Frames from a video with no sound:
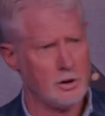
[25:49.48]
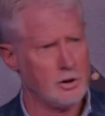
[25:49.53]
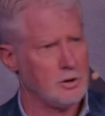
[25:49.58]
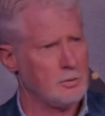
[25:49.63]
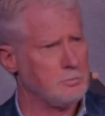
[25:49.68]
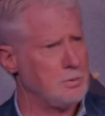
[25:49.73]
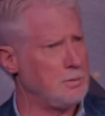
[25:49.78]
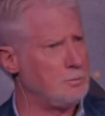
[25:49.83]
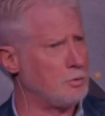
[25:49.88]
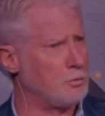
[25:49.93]

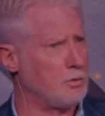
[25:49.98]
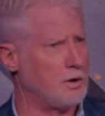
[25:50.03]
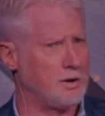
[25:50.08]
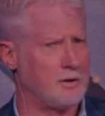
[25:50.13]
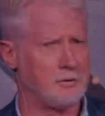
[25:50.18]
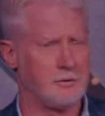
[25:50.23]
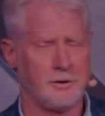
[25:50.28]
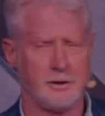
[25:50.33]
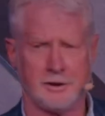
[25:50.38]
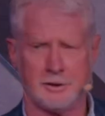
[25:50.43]
People running
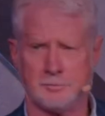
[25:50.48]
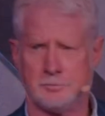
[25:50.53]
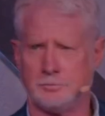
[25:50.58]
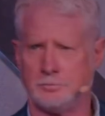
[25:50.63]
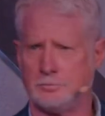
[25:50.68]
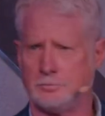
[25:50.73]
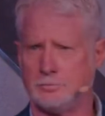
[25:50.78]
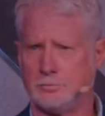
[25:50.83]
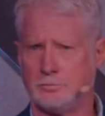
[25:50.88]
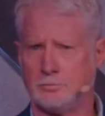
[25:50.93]
around
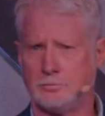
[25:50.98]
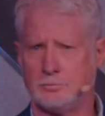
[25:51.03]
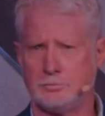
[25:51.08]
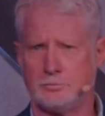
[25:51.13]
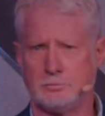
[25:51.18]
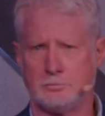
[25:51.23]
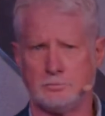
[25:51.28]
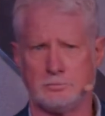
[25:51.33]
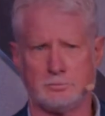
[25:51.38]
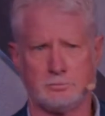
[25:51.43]

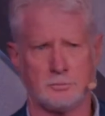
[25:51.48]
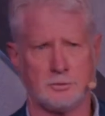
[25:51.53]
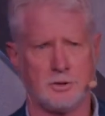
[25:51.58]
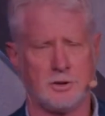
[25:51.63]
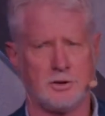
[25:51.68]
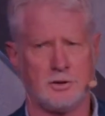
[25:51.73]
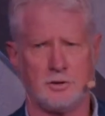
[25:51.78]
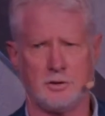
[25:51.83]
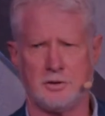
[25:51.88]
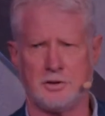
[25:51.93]

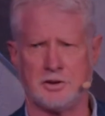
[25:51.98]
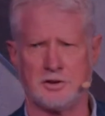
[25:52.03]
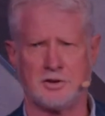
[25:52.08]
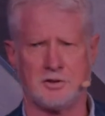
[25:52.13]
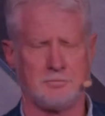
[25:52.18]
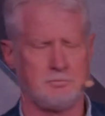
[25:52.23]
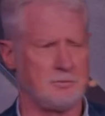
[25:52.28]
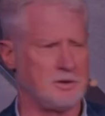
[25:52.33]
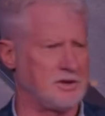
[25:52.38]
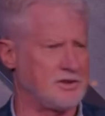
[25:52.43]

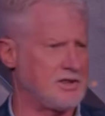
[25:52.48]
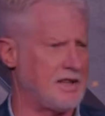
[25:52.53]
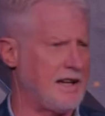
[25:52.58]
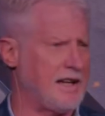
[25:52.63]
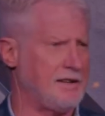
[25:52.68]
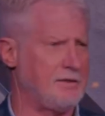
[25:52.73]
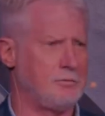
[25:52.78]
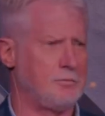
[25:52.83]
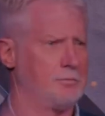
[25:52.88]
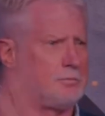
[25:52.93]
just
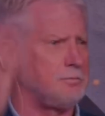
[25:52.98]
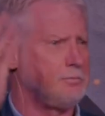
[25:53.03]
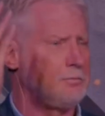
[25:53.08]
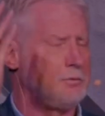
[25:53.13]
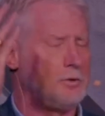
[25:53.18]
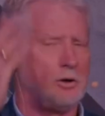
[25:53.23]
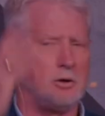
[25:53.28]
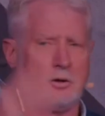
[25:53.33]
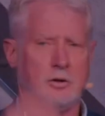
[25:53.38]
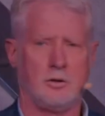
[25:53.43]
deciding
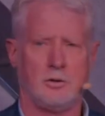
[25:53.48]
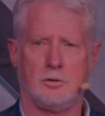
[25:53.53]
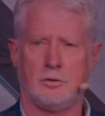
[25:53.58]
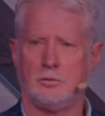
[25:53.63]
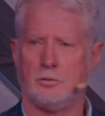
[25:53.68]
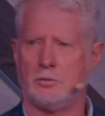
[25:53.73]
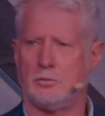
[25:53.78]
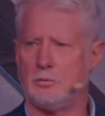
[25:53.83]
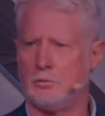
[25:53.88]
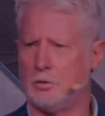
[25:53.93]

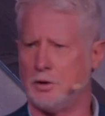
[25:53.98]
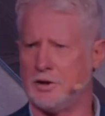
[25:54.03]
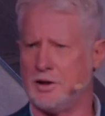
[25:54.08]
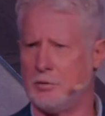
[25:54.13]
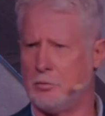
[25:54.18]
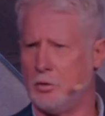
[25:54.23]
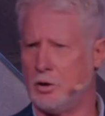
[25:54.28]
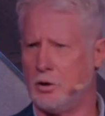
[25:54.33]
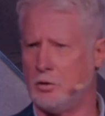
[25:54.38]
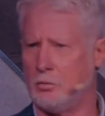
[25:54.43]
what they
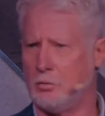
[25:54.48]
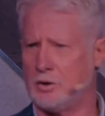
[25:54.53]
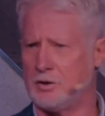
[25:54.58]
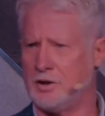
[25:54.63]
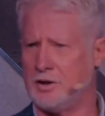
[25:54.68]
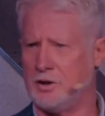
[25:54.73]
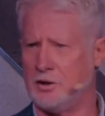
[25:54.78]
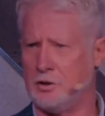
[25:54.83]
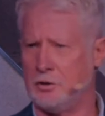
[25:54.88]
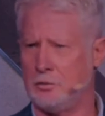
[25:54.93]
want, what they
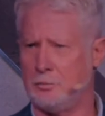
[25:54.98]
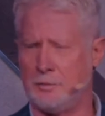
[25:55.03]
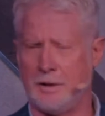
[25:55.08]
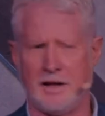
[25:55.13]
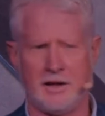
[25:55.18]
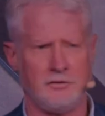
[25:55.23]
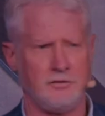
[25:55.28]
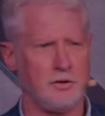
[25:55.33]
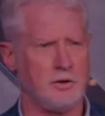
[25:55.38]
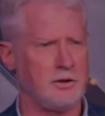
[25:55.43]
do, and mad
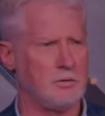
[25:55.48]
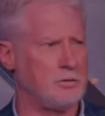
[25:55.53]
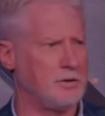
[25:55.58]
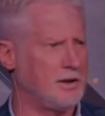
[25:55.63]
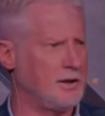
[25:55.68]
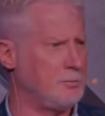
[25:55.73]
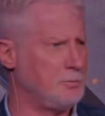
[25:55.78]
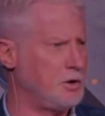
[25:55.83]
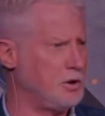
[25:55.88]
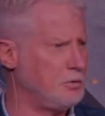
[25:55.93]
if you don't let
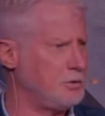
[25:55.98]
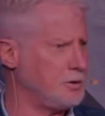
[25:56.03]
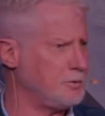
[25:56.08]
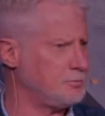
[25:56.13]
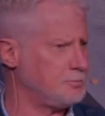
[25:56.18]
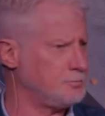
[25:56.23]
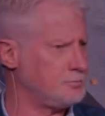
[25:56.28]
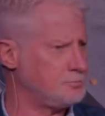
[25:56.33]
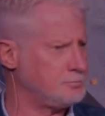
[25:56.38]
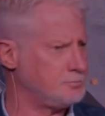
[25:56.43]
them do it.
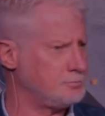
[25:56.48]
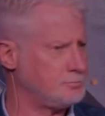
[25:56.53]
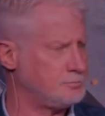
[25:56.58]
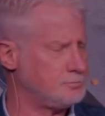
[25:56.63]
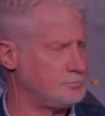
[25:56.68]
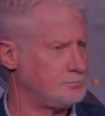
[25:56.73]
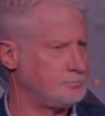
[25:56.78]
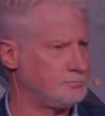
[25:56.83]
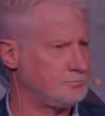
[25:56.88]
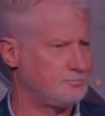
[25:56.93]

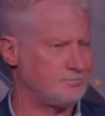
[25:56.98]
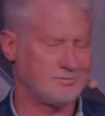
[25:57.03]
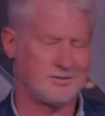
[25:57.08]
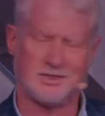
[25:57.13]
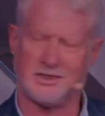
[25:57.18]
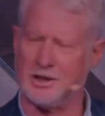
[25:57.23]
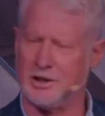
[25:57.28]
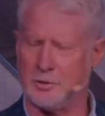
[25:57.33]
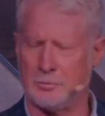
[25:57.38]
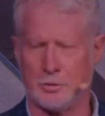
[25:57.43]
It's
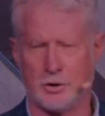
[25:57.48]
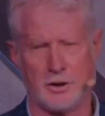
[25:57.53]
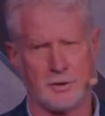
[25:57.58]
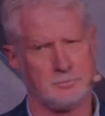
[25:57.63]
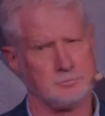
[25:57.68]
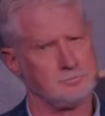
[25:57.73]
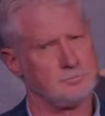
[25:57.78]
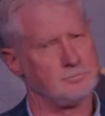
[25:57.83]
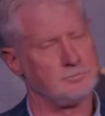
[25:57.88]
not a problem.